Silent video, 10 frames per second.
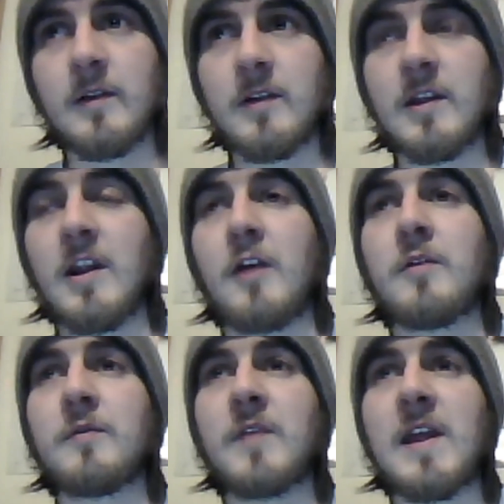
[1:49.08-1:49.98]
you know,
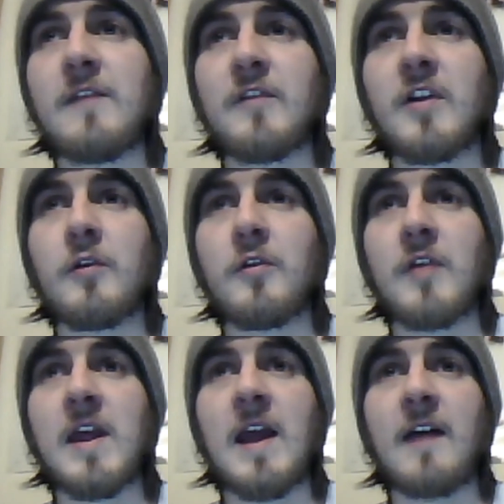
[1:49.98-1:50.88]
they even know that
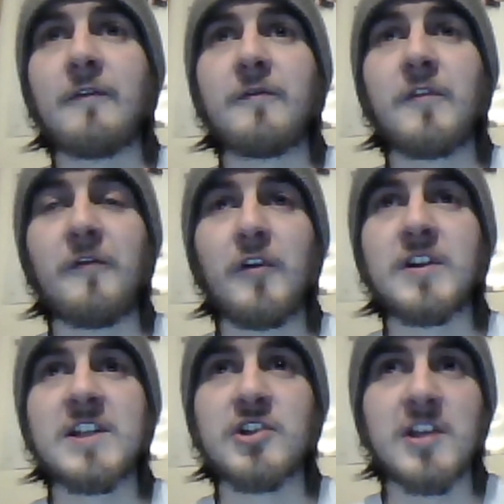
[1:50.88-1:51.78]
they have the
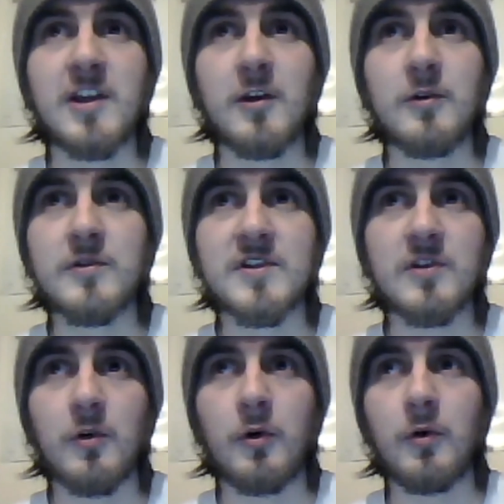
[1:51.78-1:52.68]
footage to use,
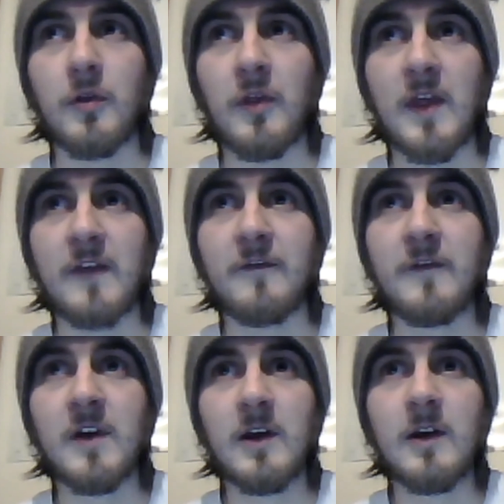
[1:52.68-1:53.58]
or that they've
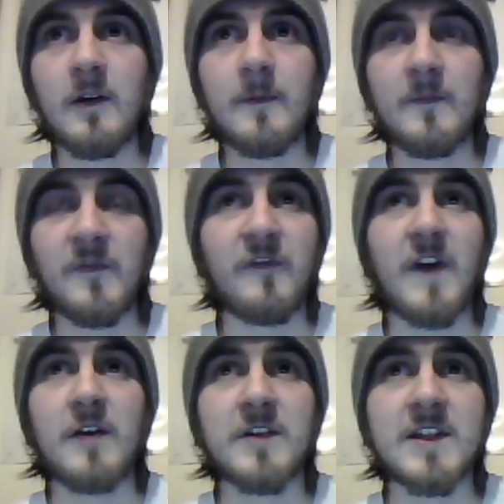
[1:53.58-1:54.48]

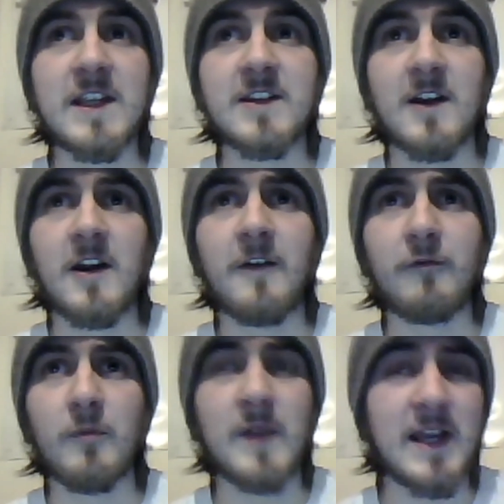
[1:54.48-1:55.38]
found a decent enough
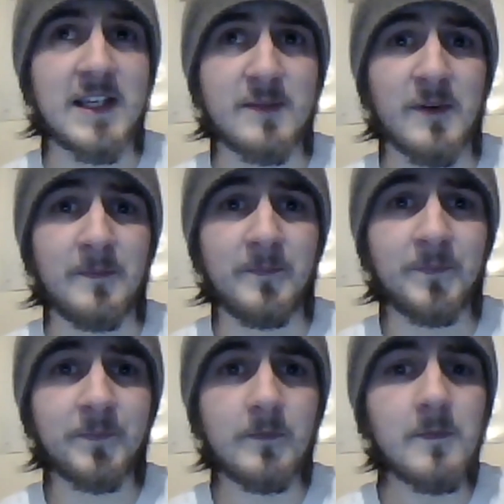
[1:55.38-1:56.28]
replacement.
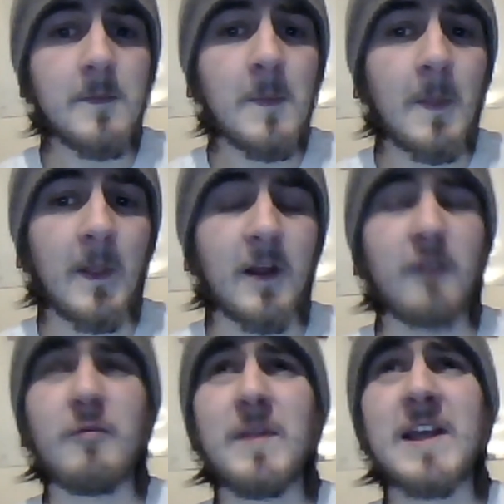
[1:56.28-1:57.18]
You know,
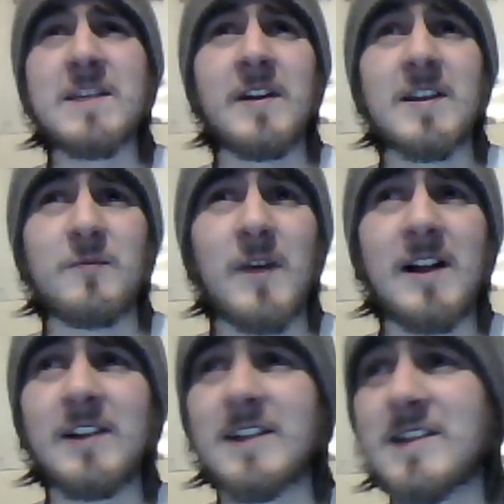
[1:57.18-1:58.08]
replacement as
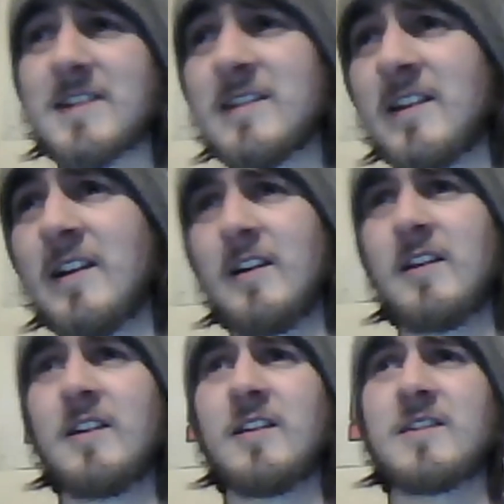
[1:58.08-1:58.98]
well, it's
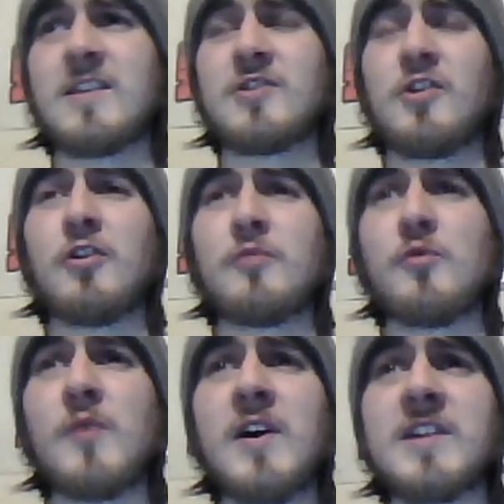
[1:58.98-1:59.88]
such a horrible
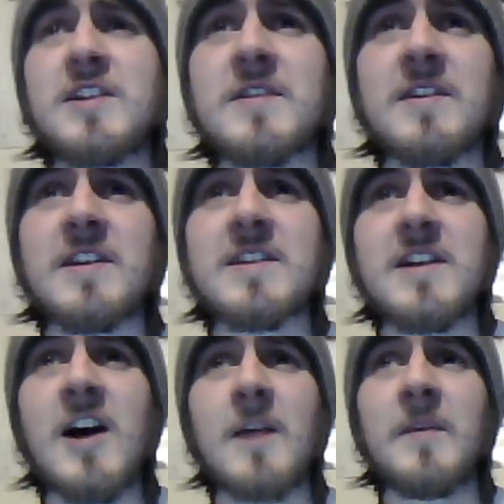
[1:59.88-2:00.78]
word to use in this
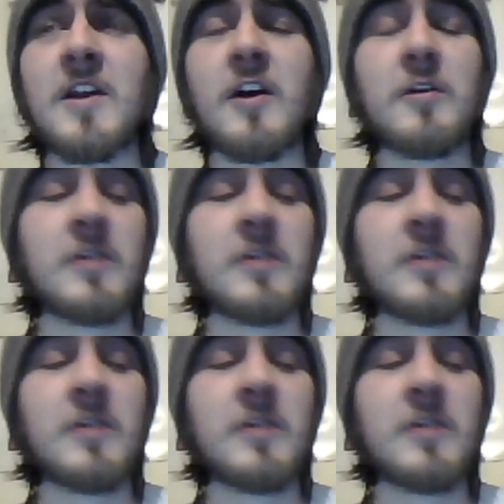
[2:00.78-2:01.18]
time, you know.